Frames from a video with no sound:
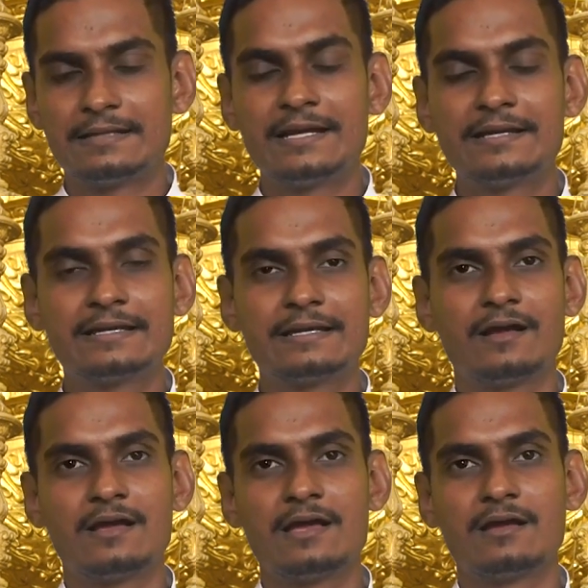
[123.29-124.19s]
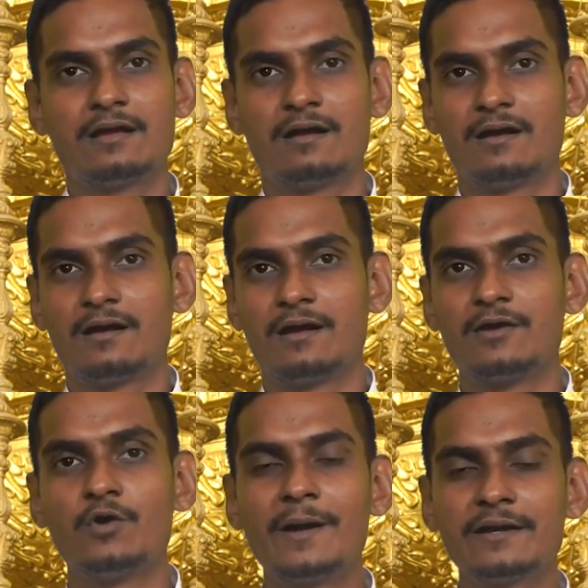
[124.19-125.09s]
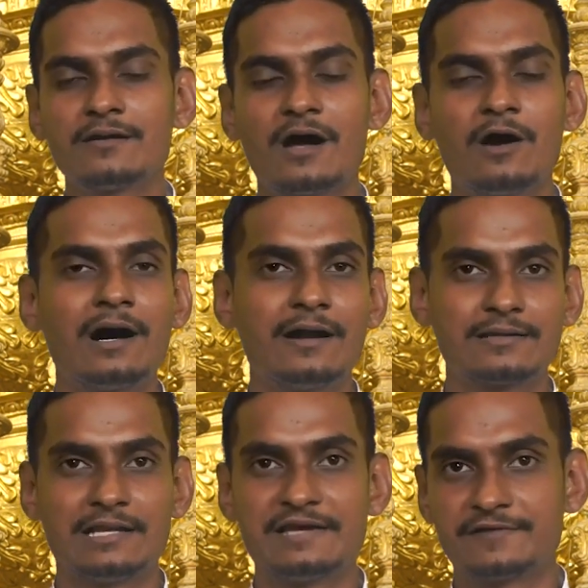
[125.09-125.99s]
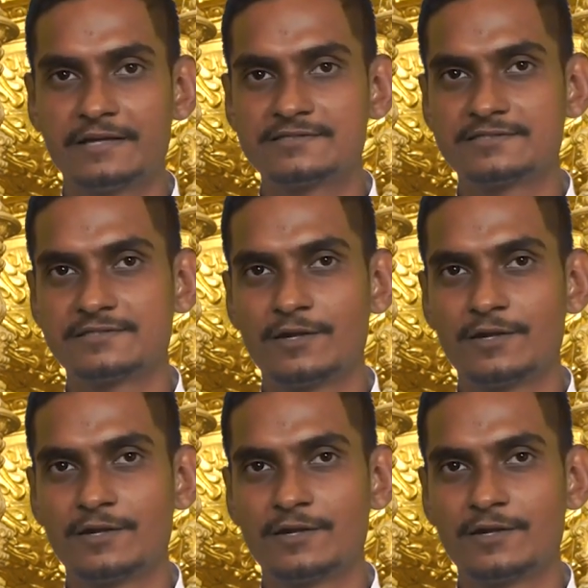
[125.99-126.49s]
that no matter how hard life gets,